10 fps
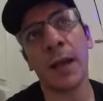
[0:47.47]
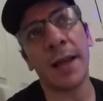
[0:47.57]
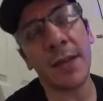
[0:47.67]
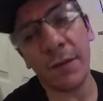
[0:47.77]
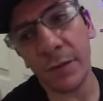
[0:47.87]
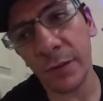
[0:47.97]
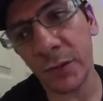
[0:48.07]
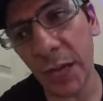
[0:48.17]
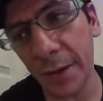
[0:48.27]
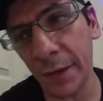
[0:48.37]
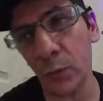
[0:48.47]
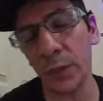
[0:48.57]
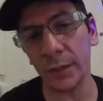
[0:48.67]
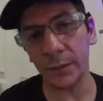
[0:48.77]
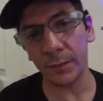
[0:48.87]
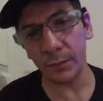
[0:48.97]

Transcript: I have a channel with